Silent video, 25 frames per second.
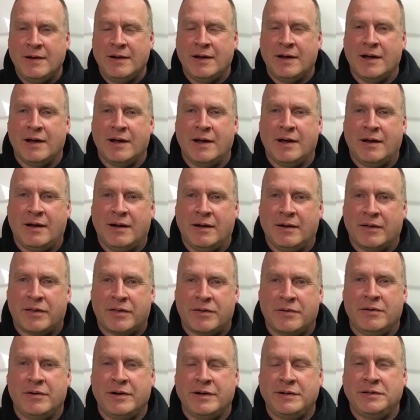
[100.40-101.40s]
and
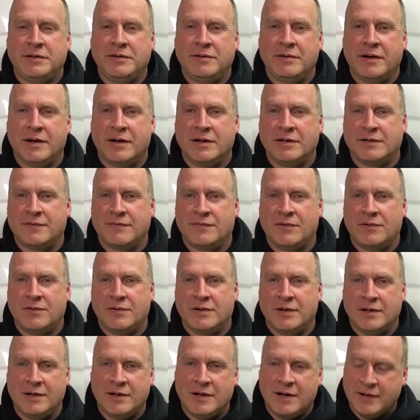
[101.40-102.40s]
32 guys
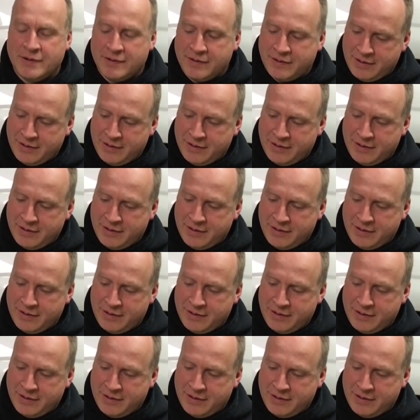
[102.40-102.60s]
voted,